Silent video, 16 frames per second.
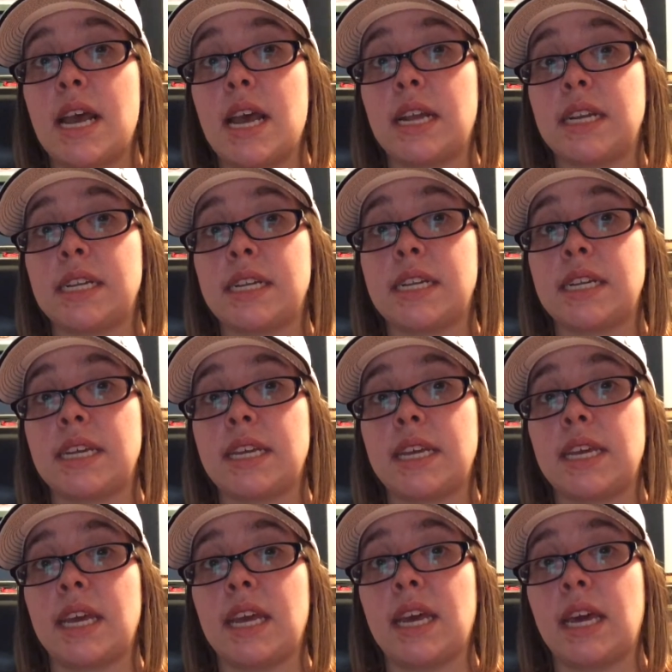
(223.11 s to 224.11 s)
and
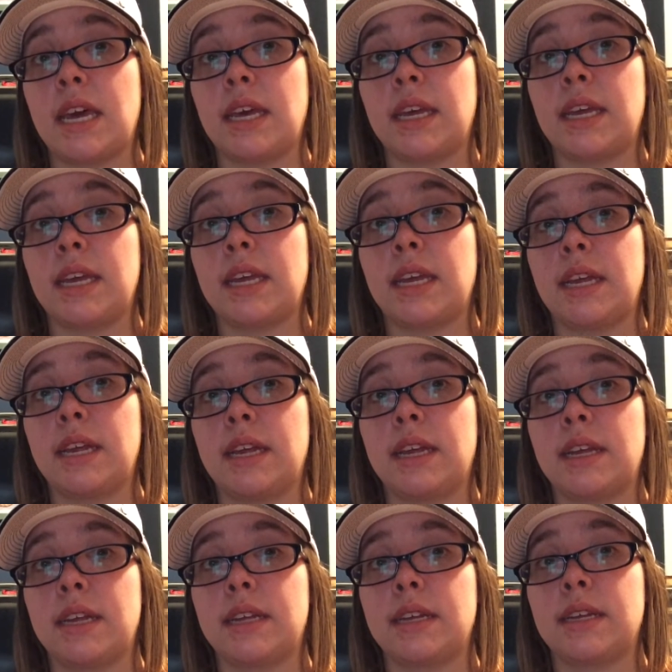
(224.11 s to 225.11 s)
yeah,
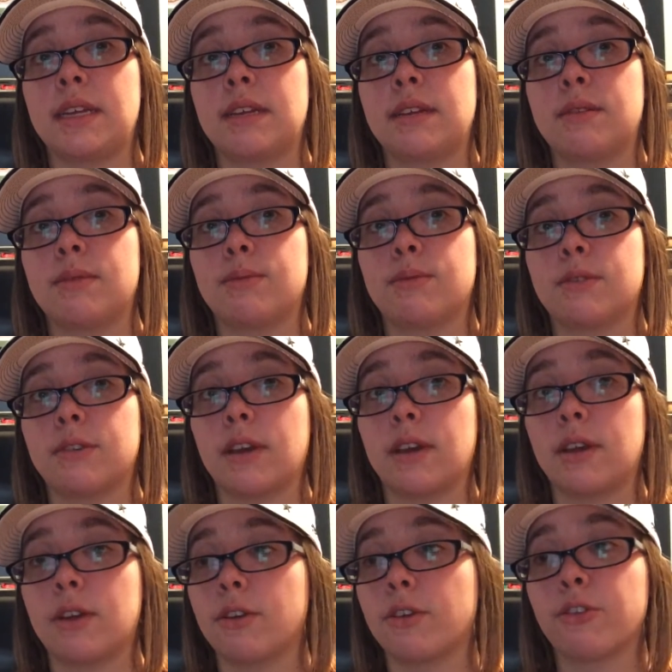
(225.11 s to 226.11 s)
he, it's
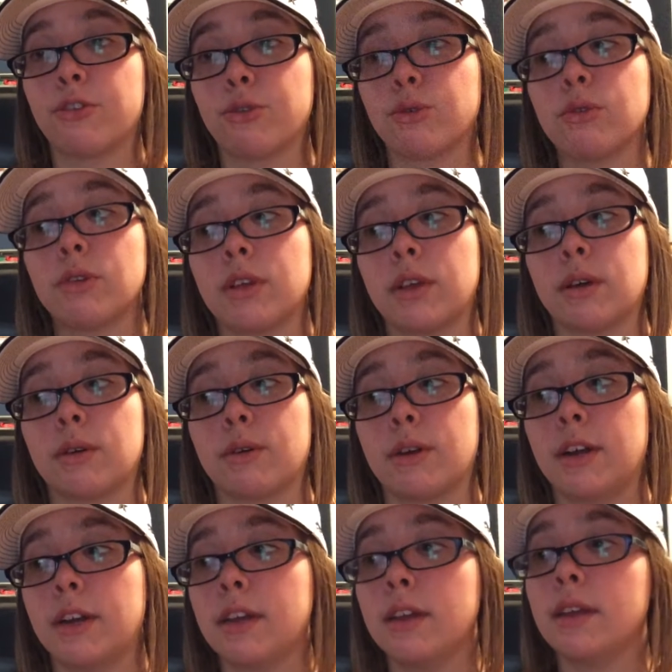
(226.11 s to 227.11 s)
like, you're Julia,
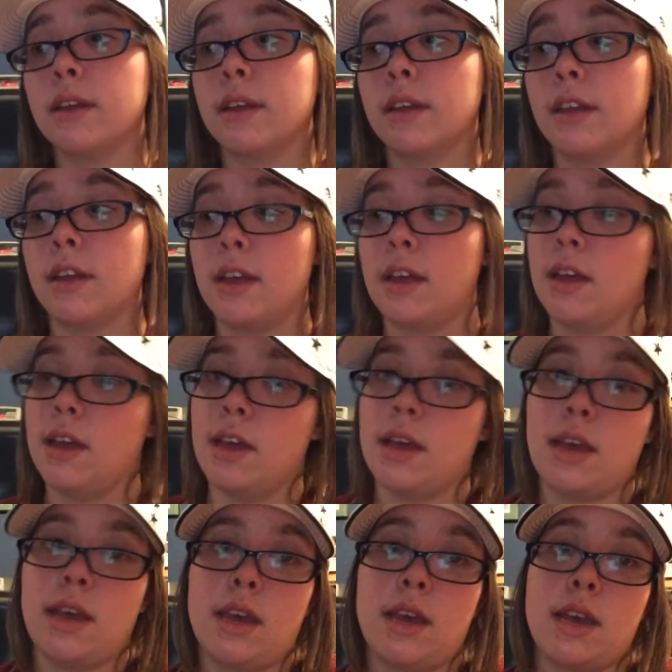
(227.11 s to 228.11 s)
right?
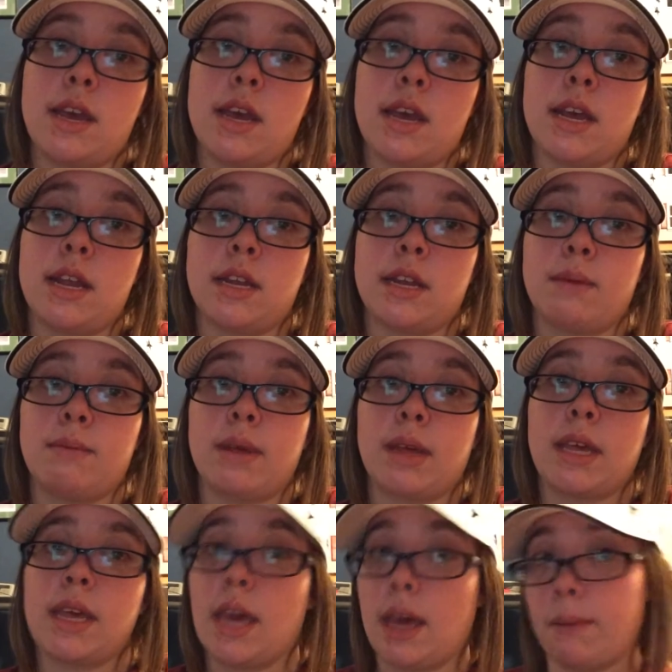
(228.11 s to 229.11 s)
And I'm
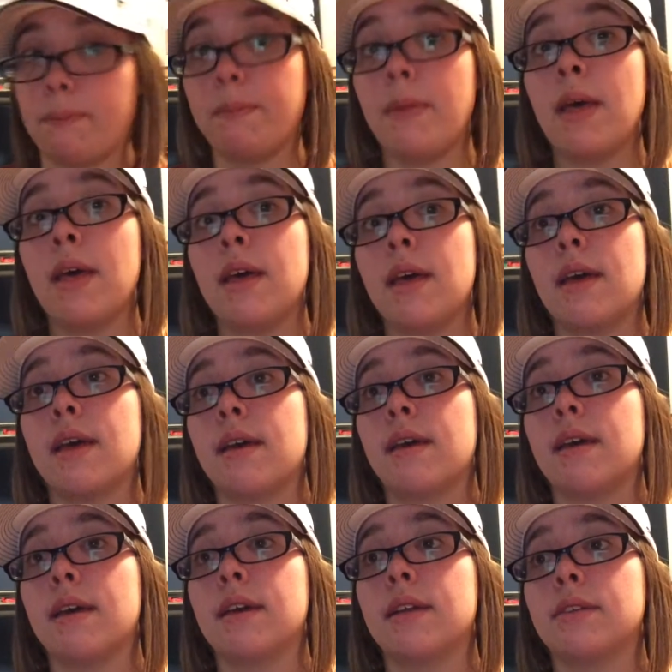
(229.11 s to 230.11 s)
like, yeah.
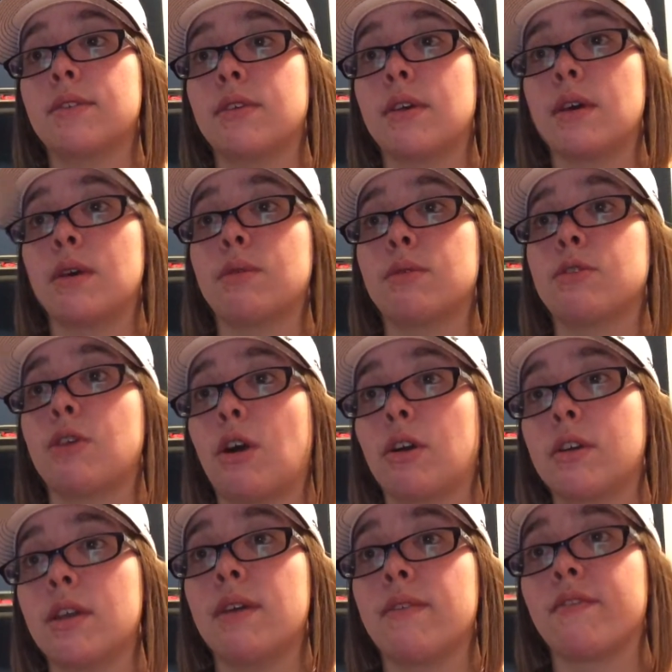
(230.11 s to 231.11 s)
And so,
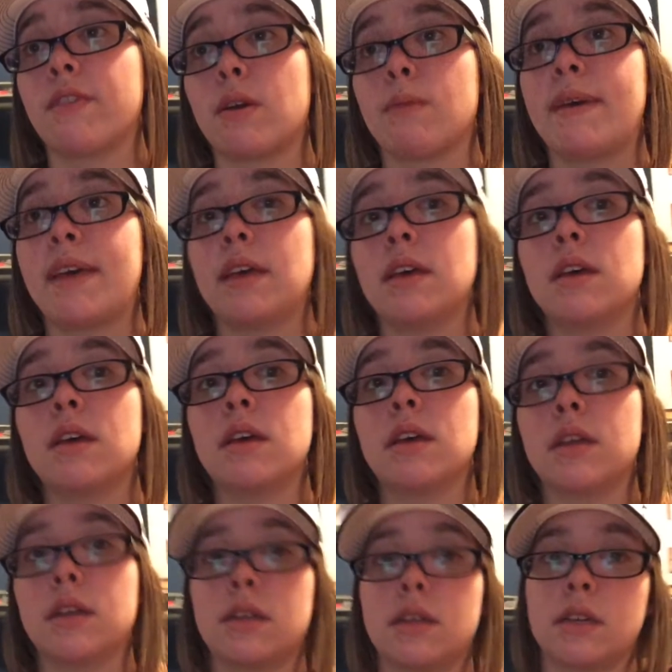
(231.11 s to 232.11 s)
talk to him for a bit.
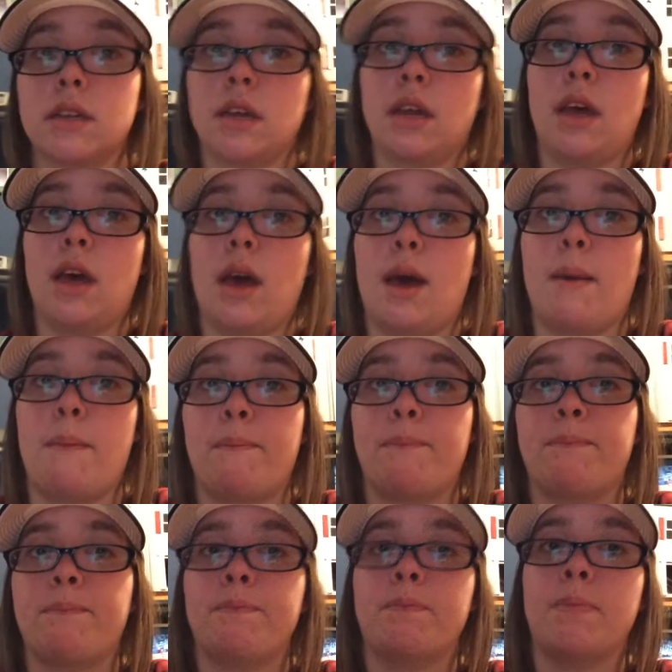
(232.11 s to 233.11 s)
Um,